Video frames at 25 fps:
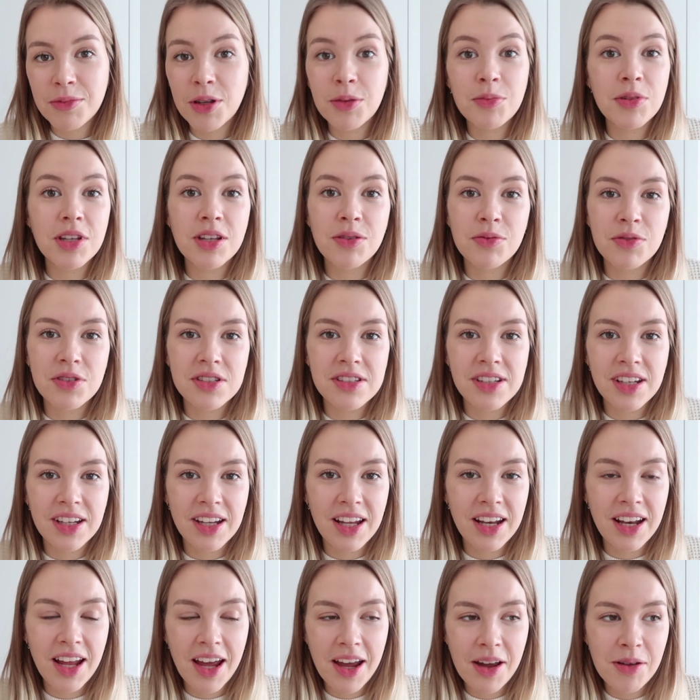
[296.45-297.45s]
Maybe he will
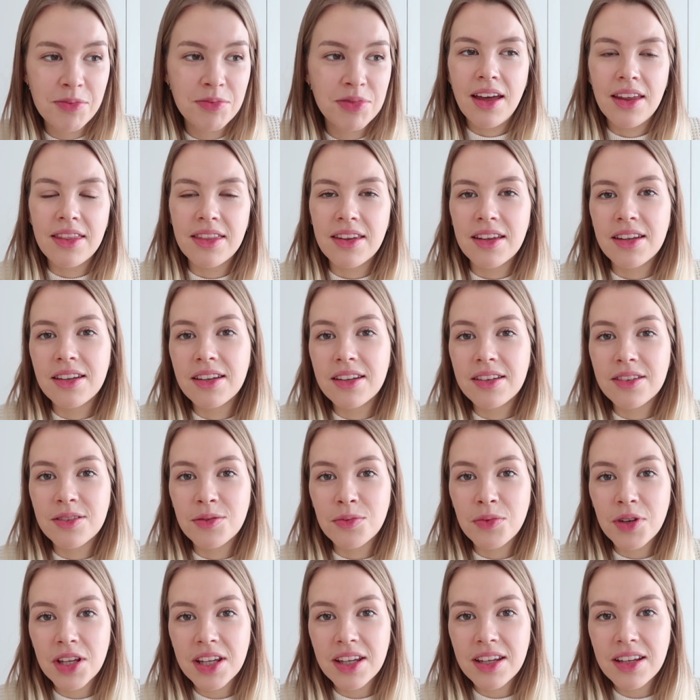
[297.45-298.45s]
take a nap, and then in
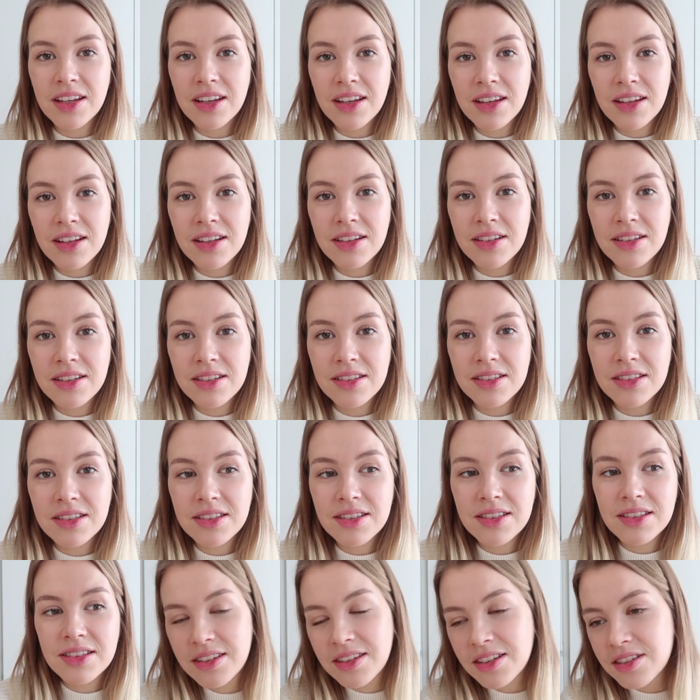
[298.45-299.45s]
the
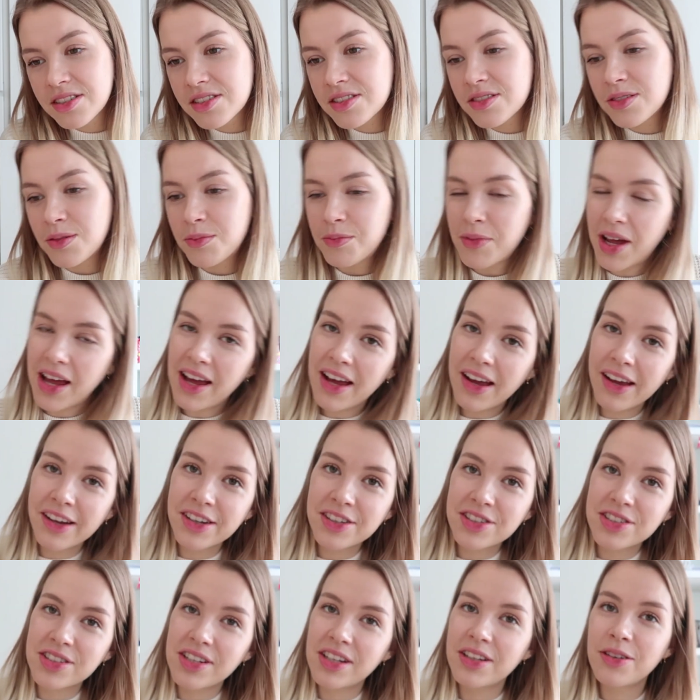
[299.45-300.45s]
weekend there's some
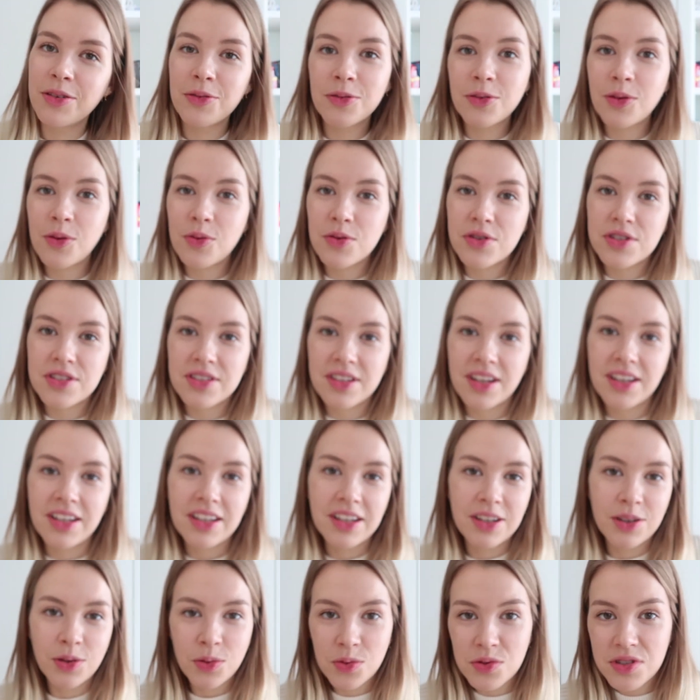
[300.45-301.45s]
match, and of course I
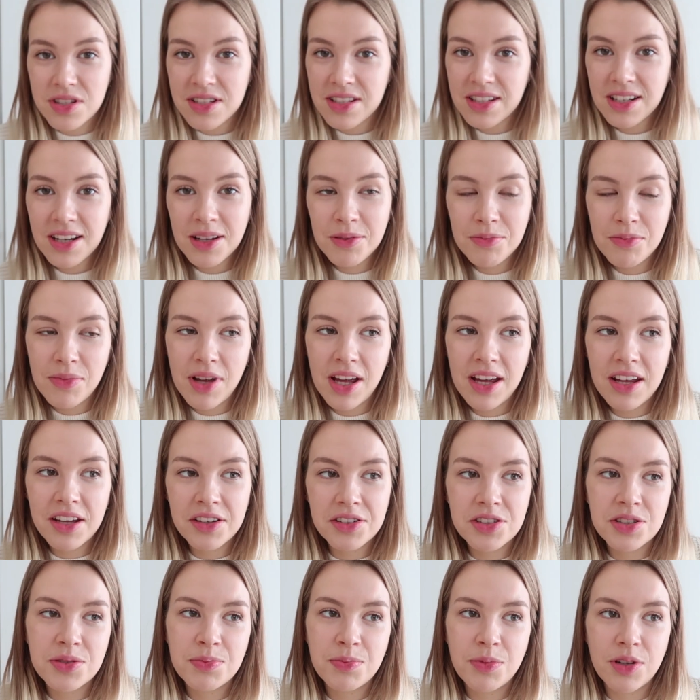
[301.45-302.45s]
can go see that
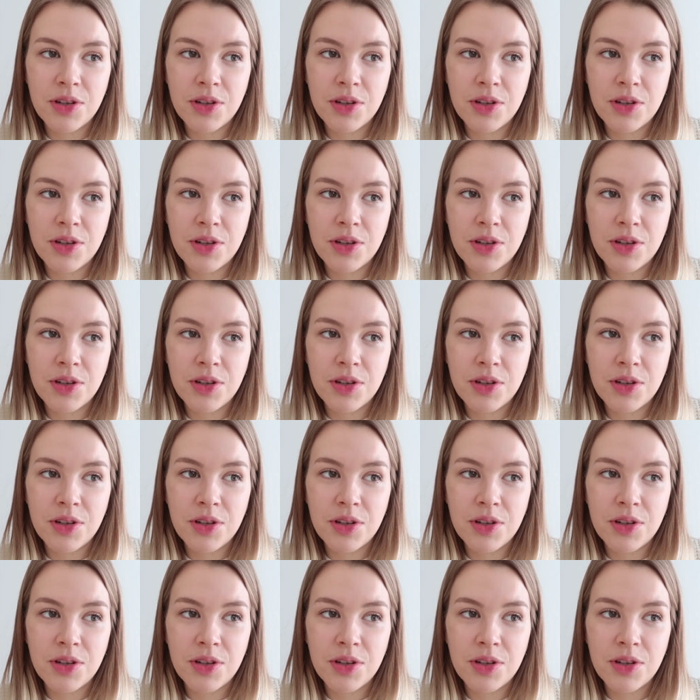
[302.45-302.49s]
match,